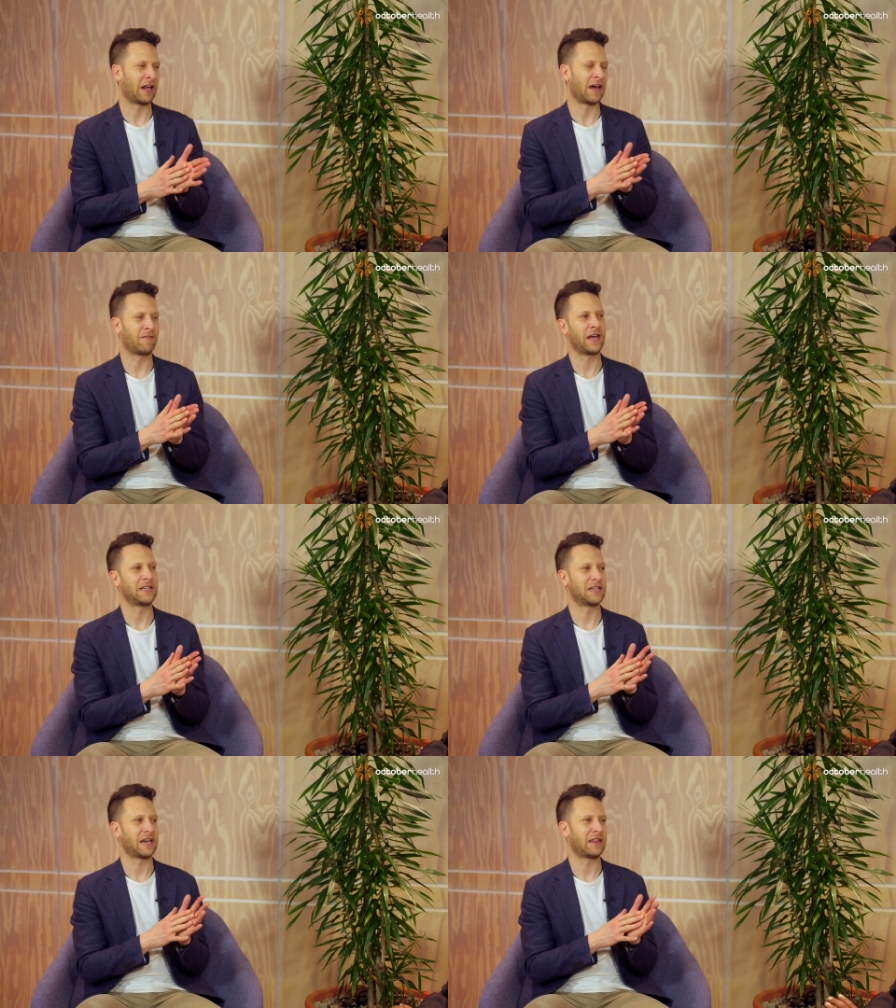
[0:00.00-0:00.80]
love
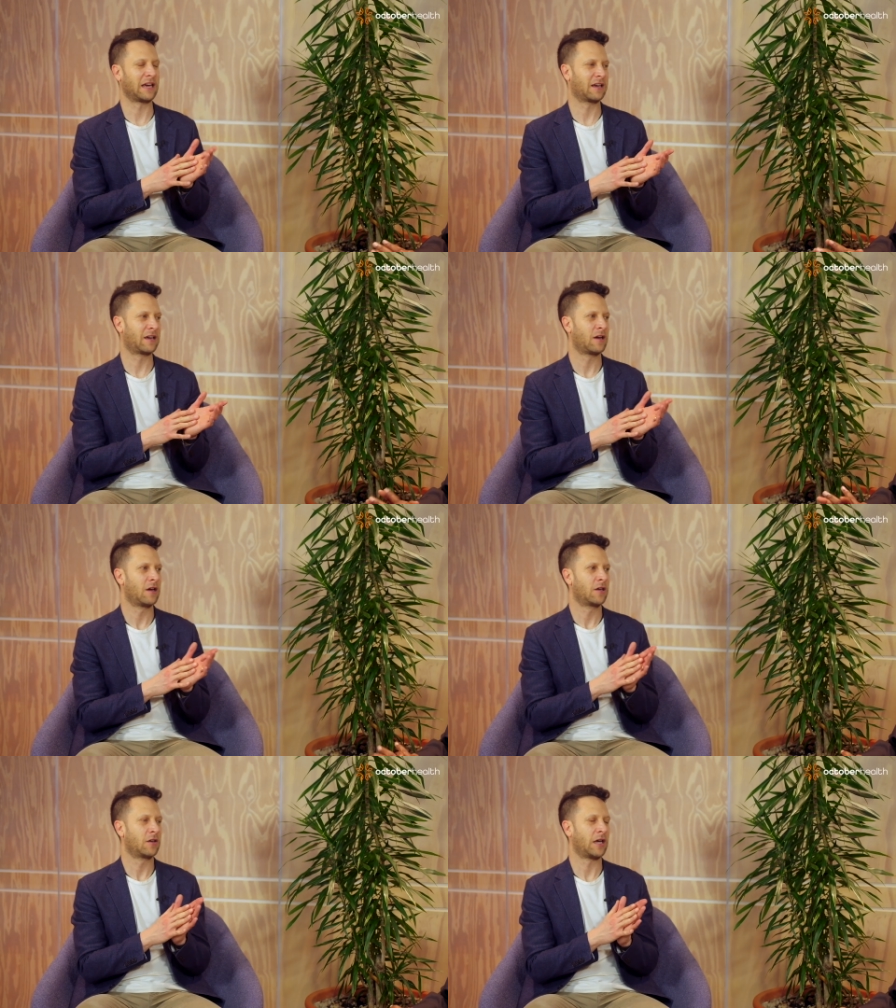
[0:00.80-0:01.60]
that, and I think
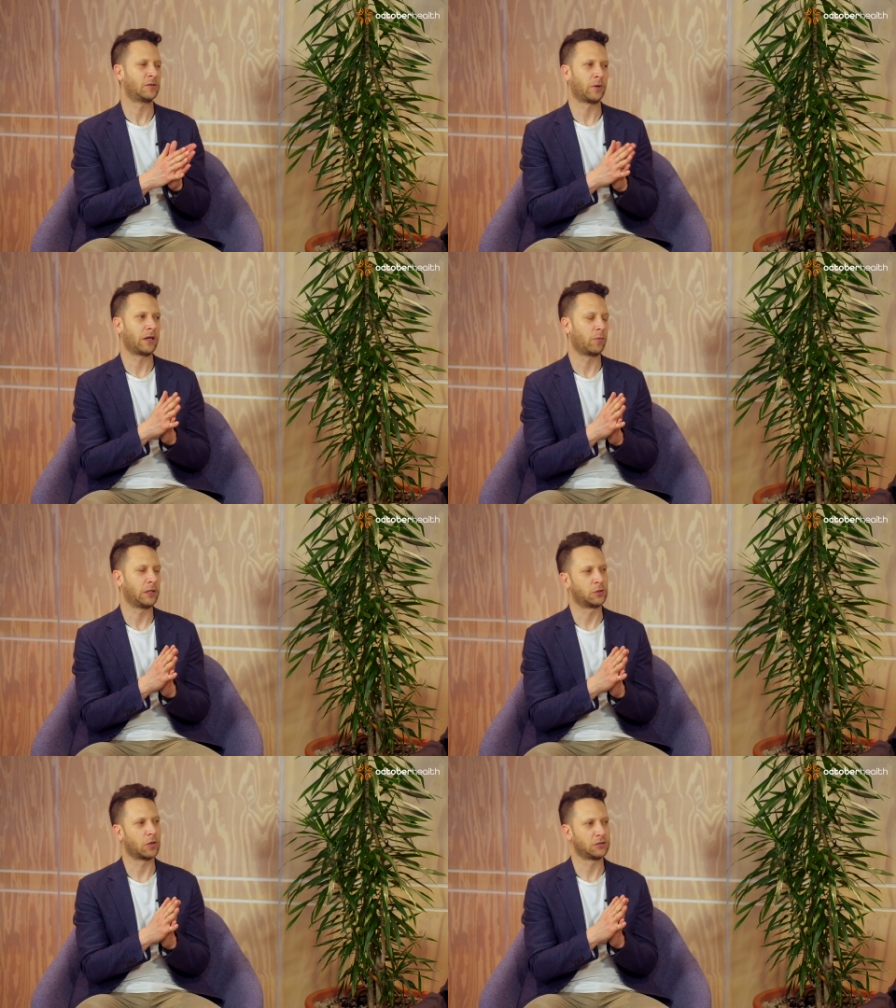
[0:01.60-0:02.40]
as we
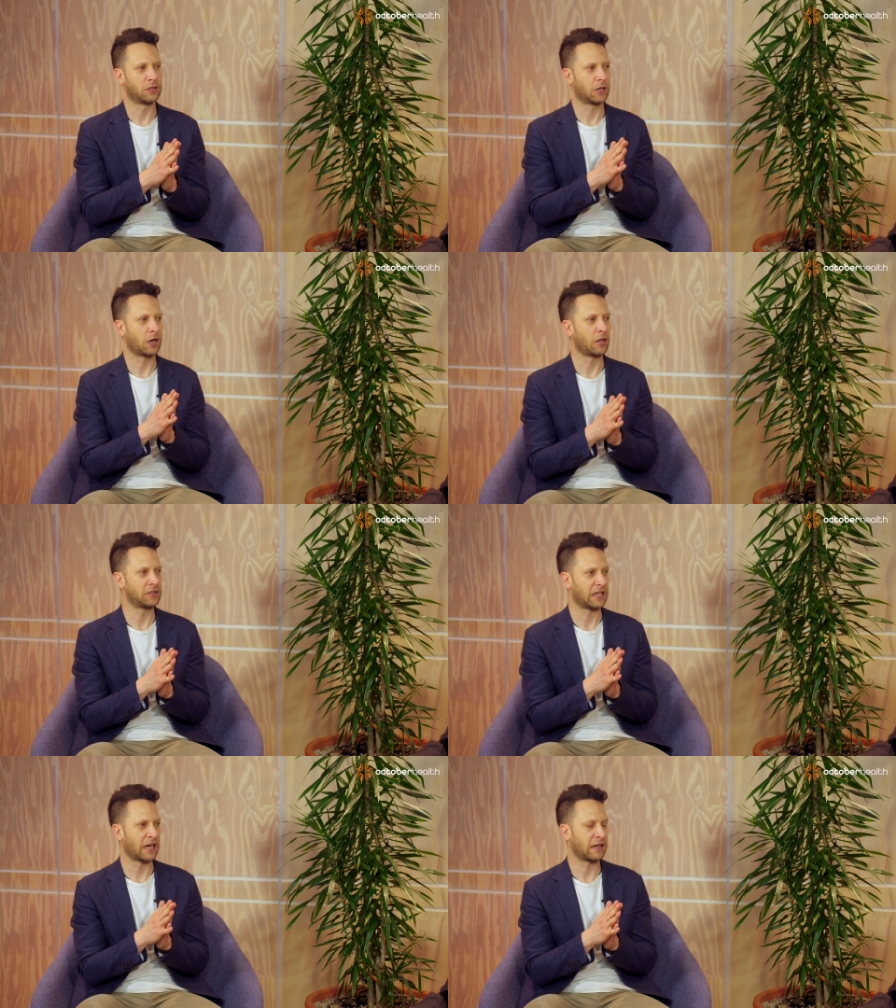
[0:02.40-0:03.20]
draw to a close
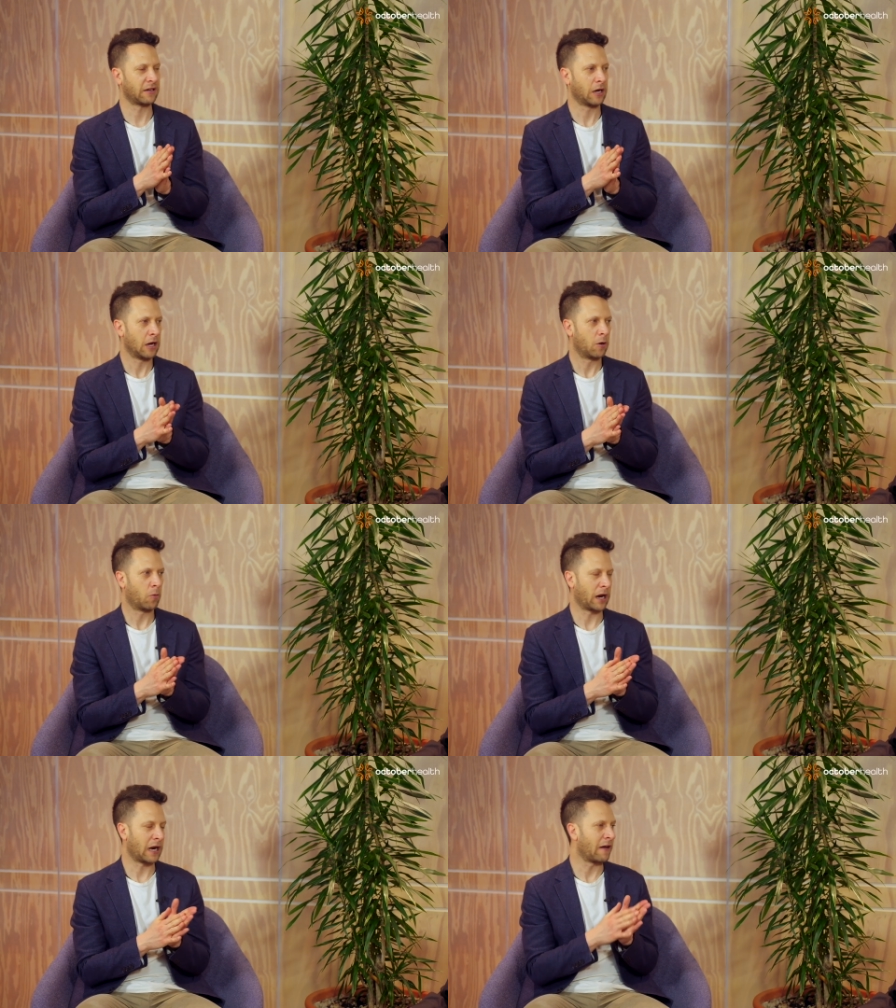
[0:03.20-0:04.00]
here, I think
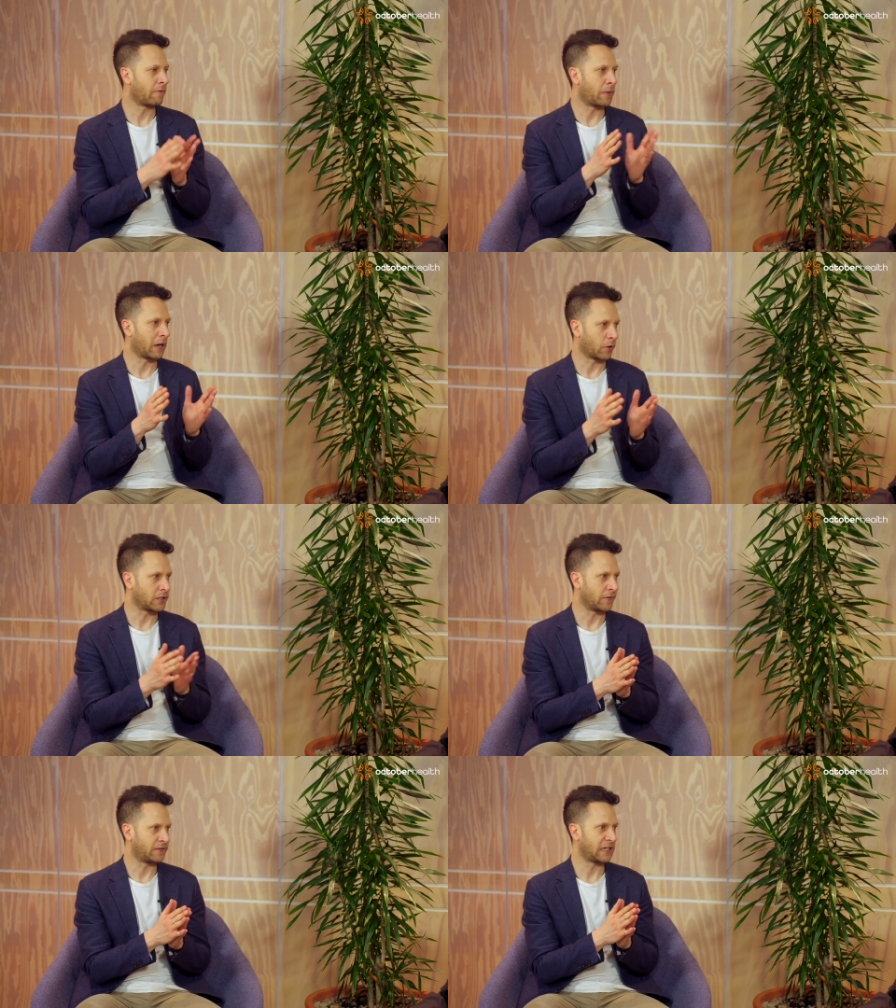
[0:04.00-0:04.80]
what I love about what
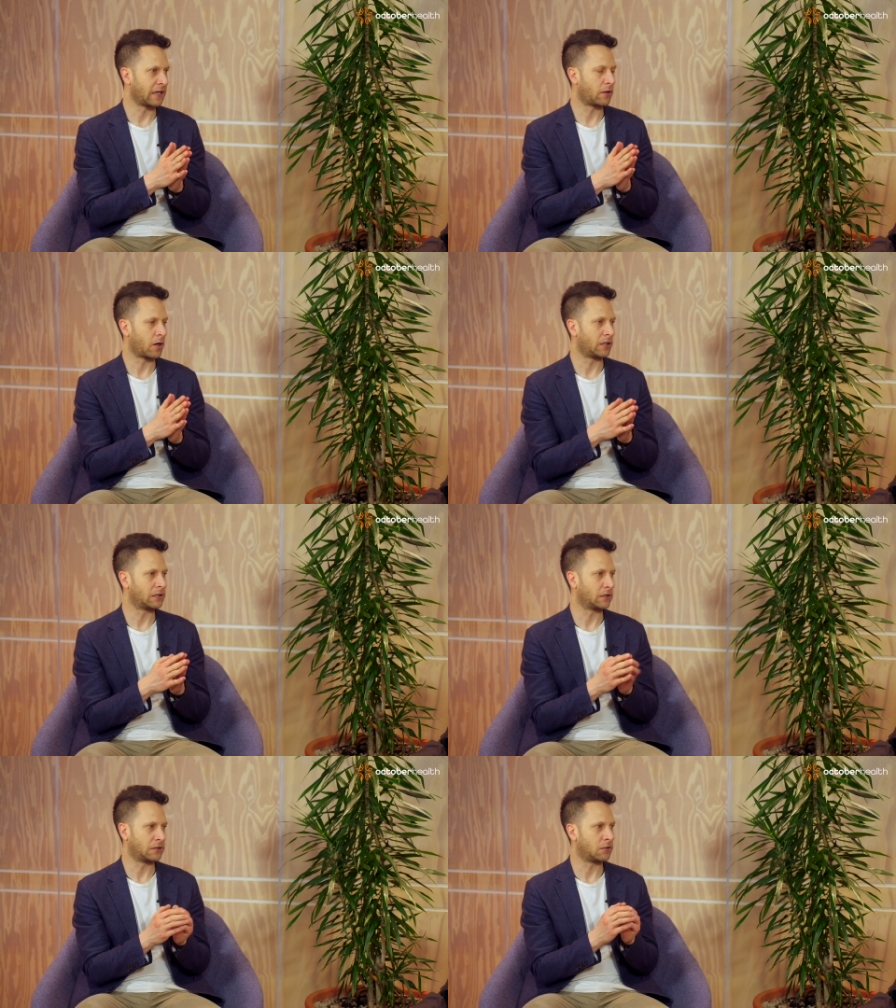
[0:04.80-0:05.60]
you've said though is
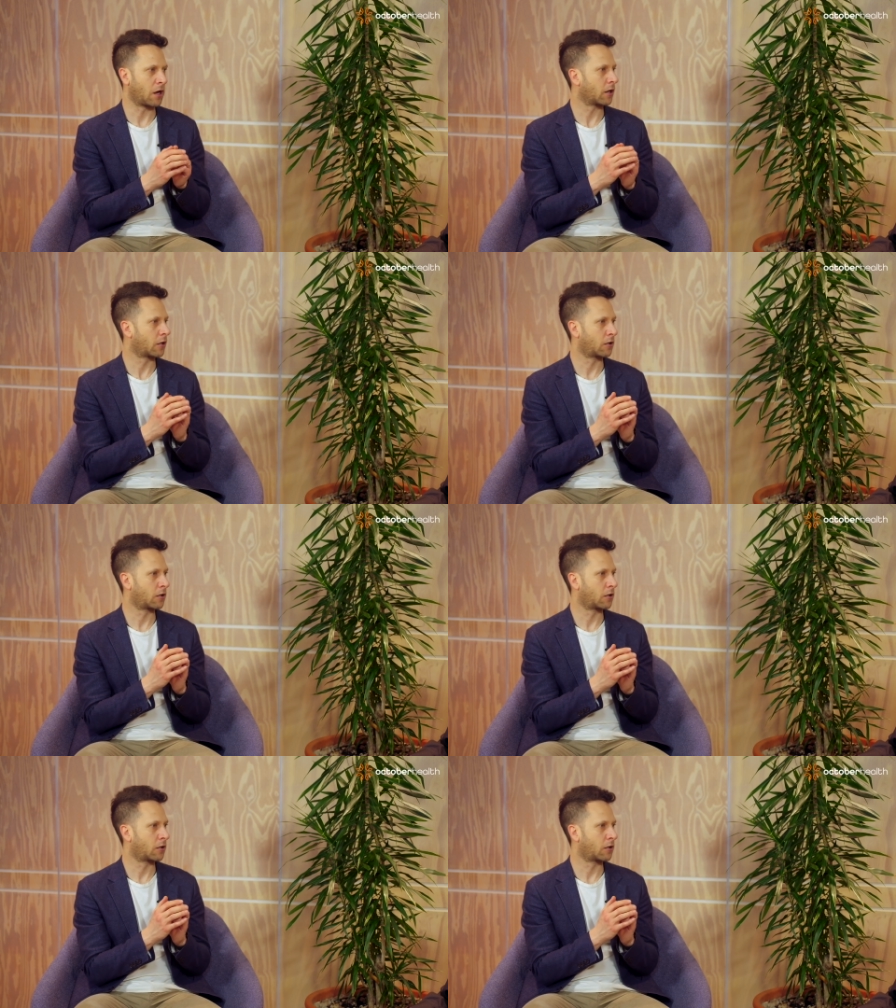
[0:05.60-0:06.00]
it's not